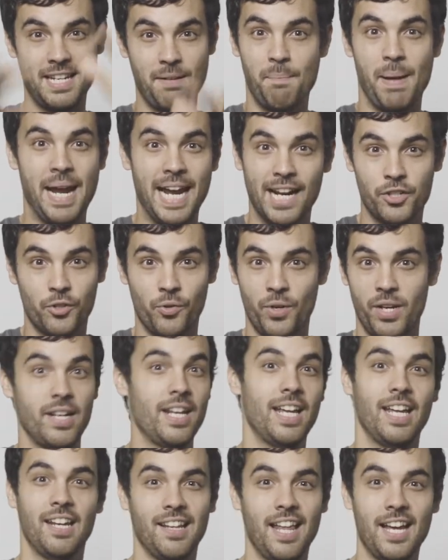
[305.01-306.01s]
in Mandarin
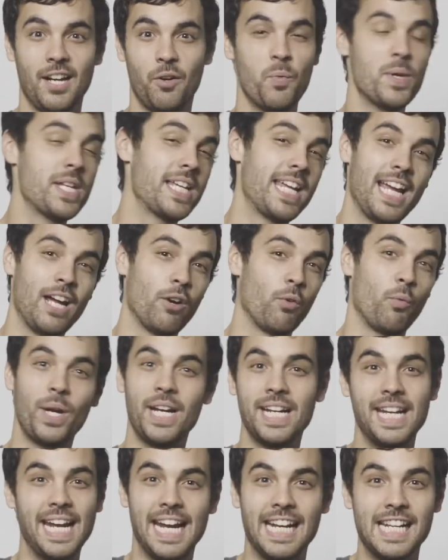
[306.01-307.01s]
and we can't
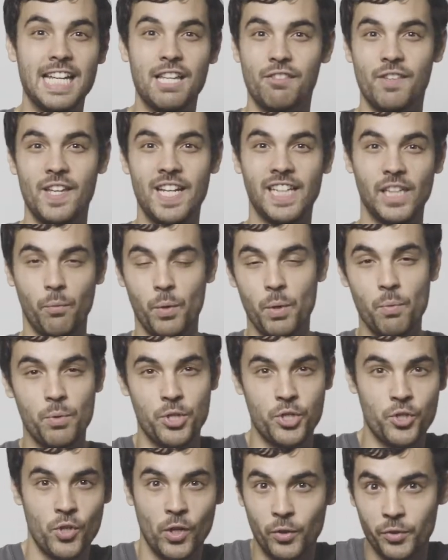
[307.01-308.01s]
read anything and we would
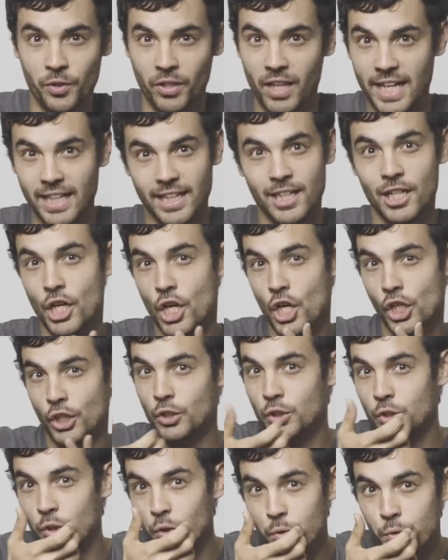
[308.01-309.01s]
struggle to
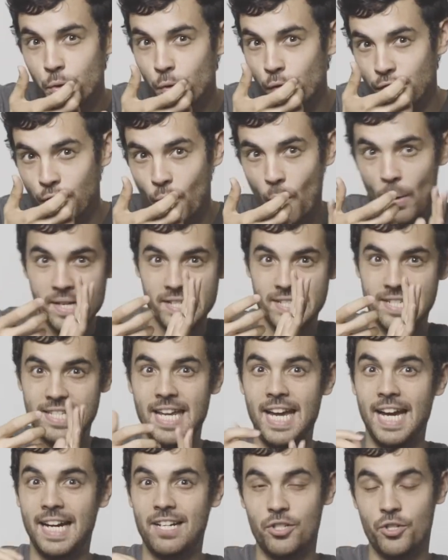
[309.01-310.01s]
Google voice
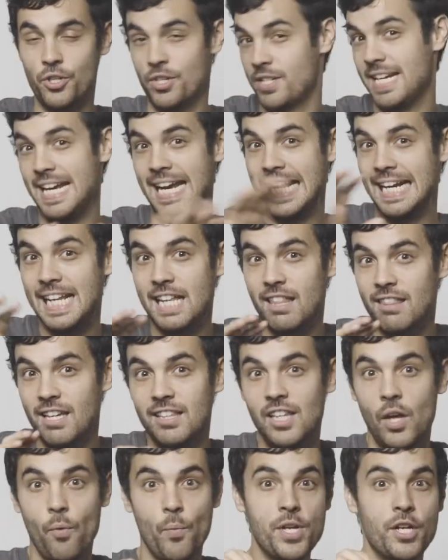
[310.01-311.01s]
text just anything
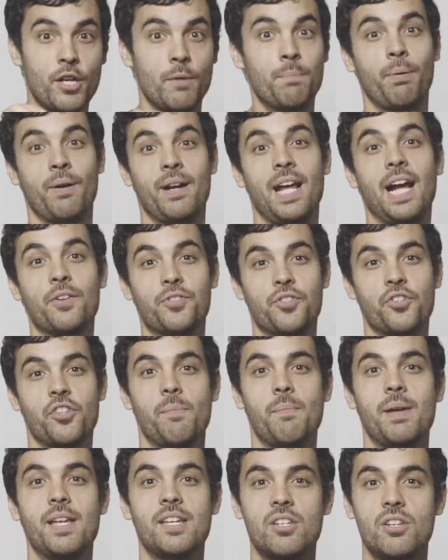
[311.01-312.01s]
that we could pronounce on the
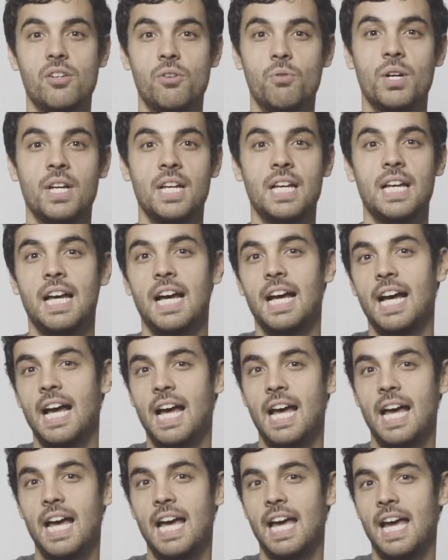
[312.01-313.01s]
menu.
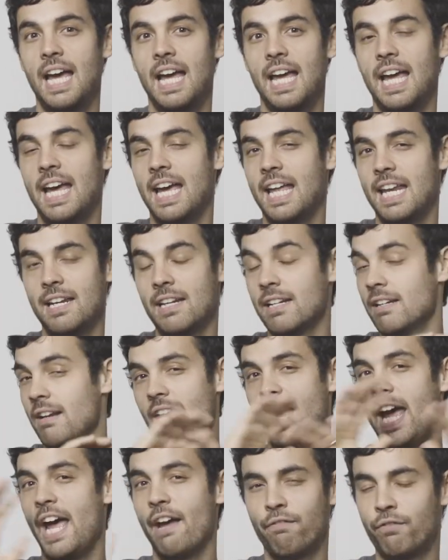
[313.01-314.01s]
And
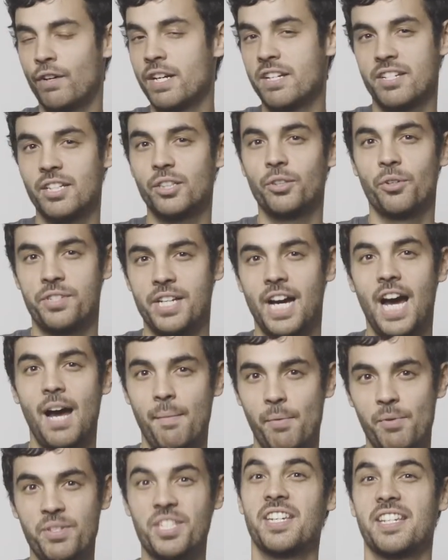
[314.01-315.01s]
every single time
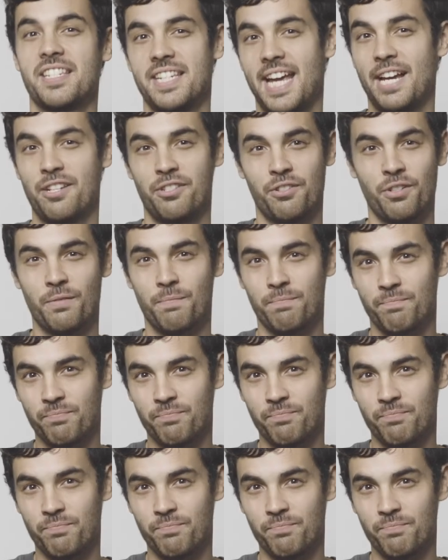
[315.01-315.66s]
it was a disaster.